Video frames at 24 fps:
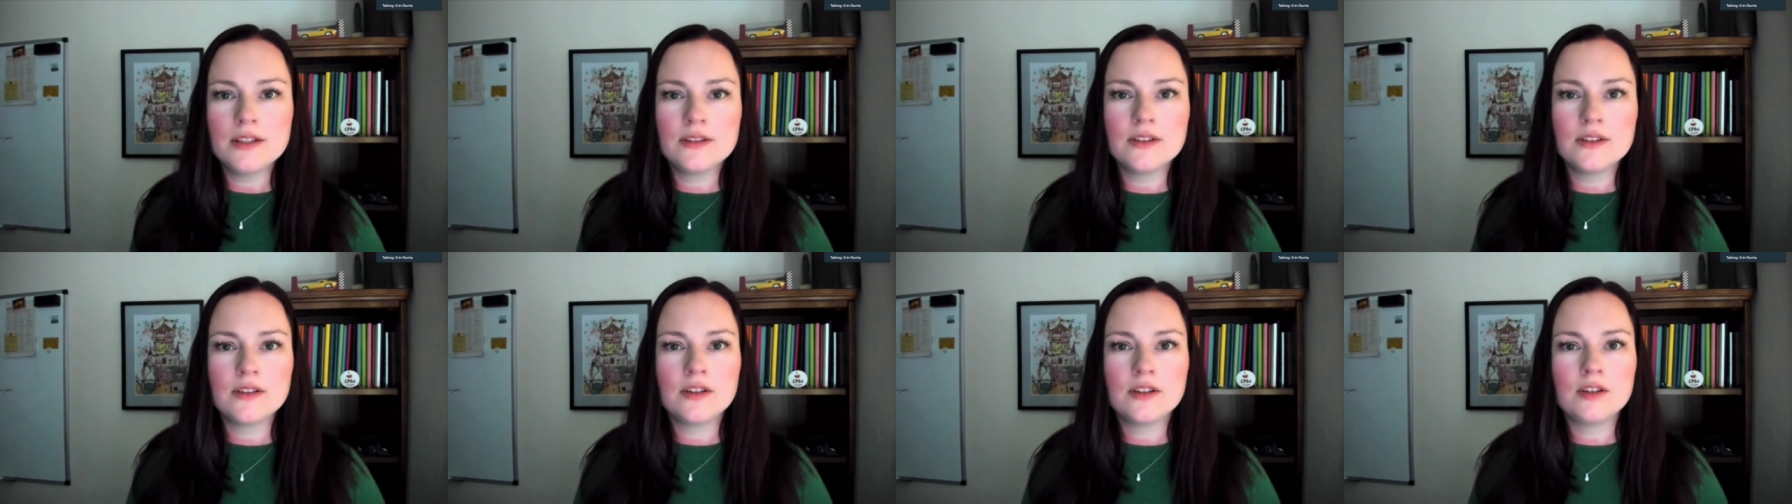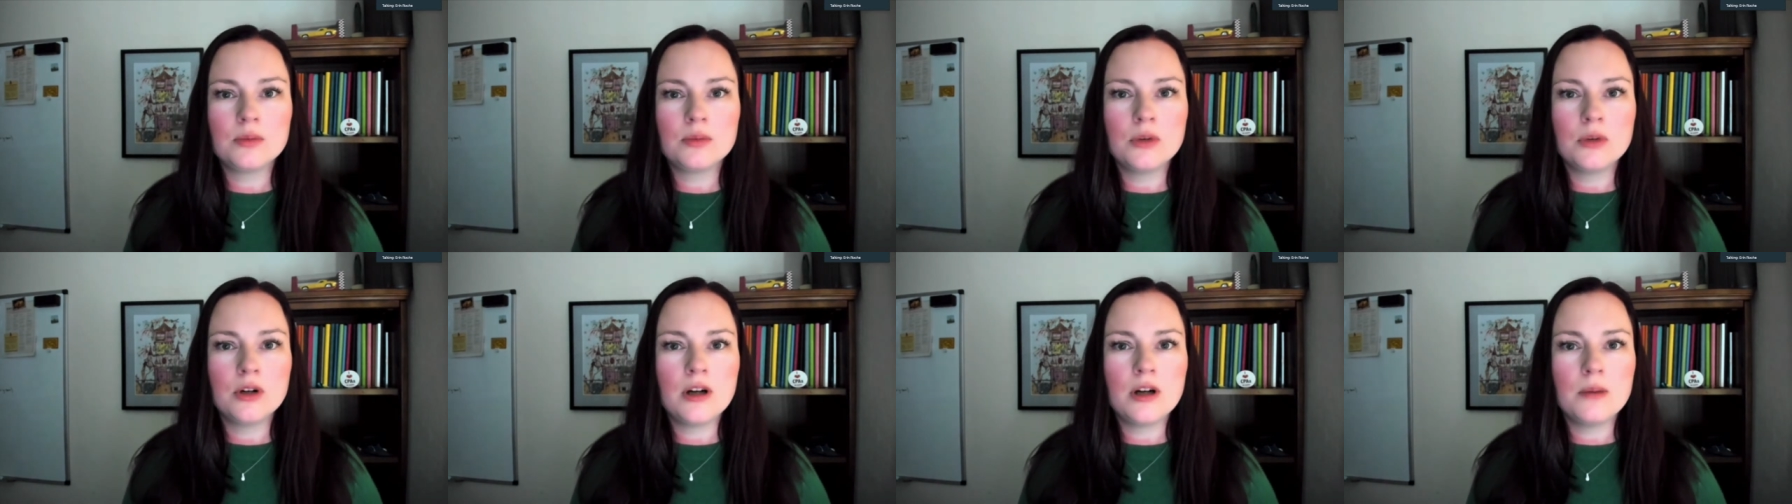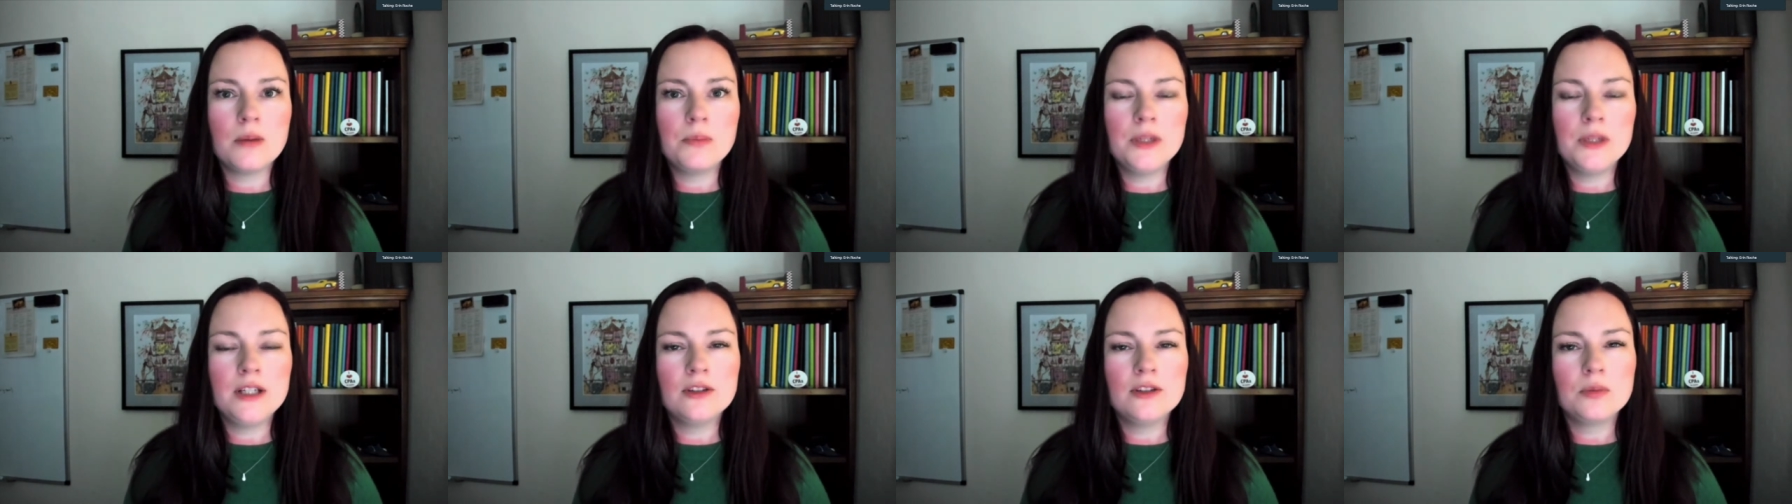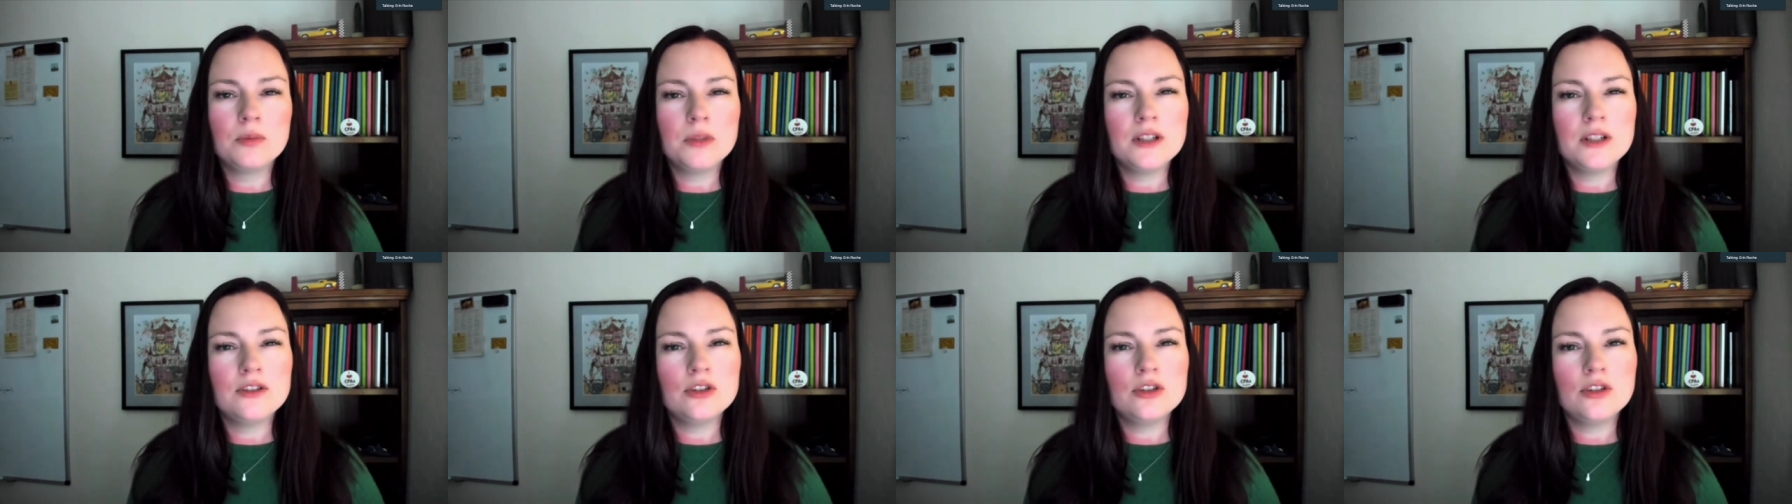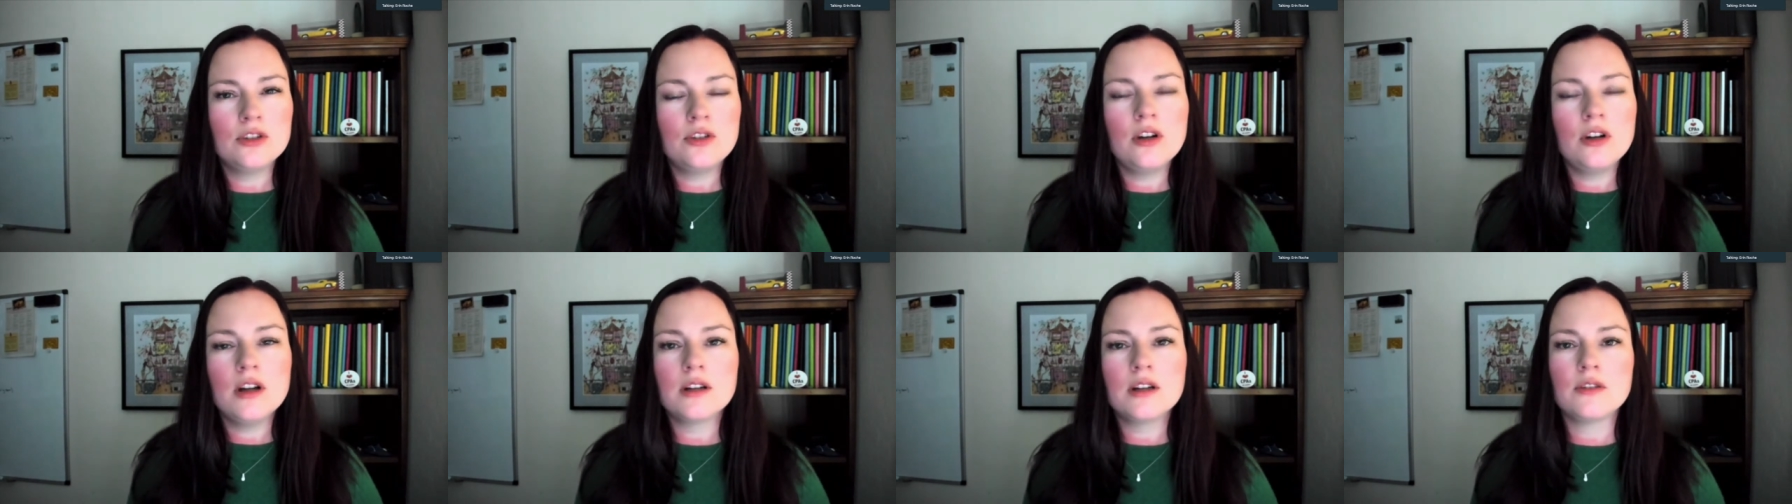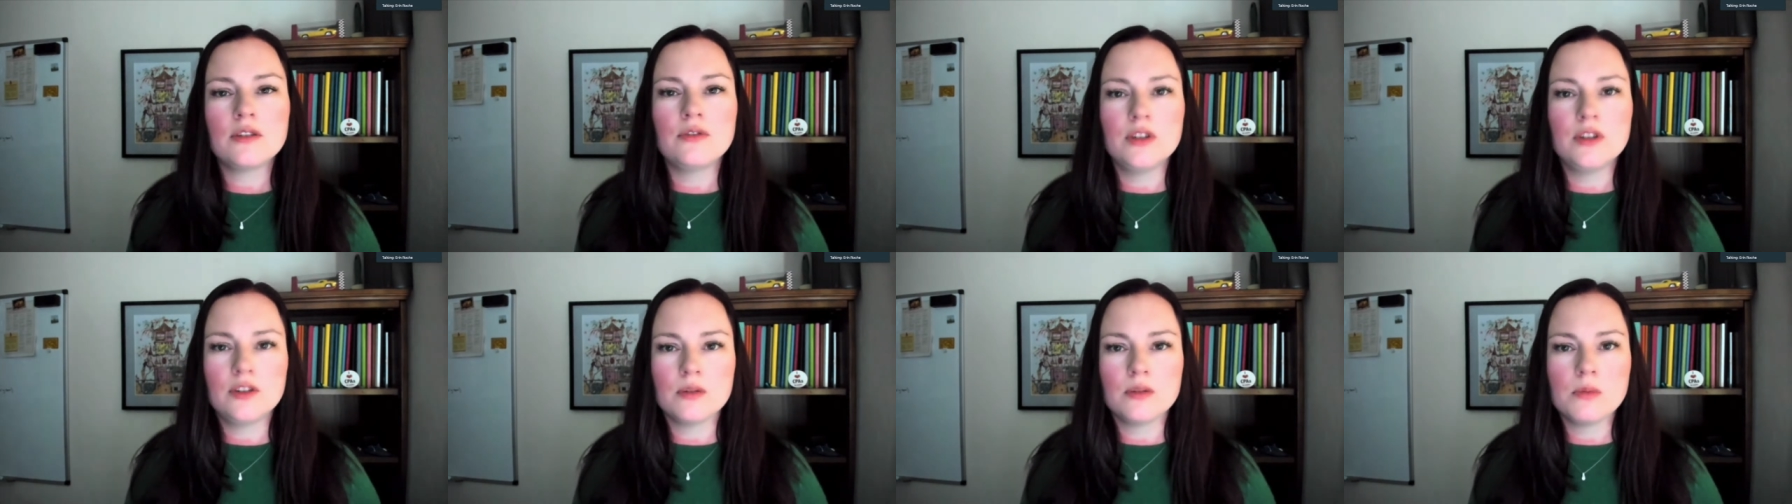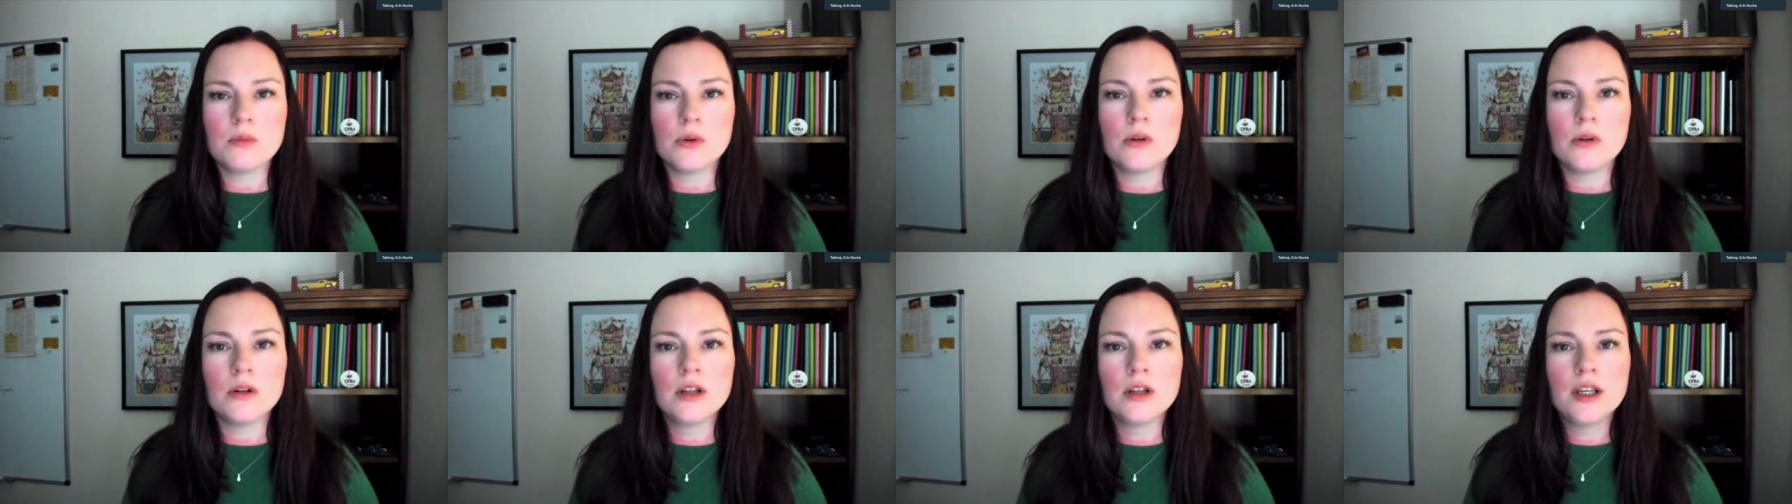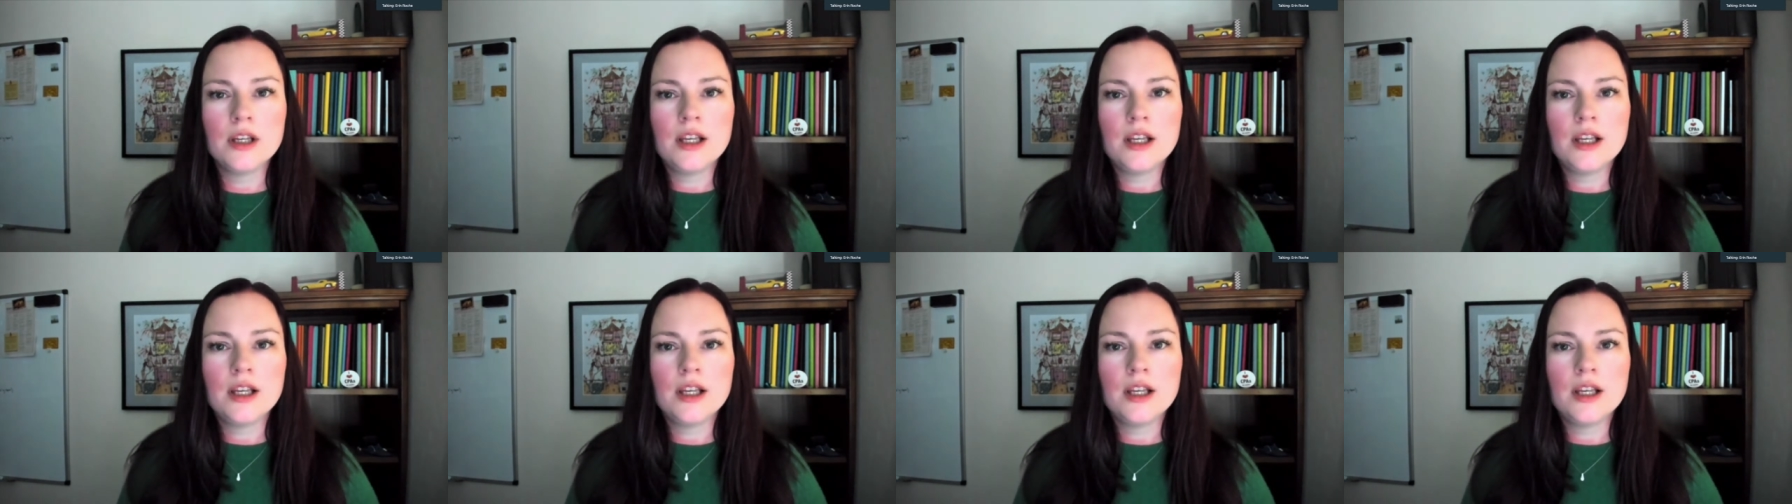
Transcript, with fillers: as the small companies, but it's just not as visible.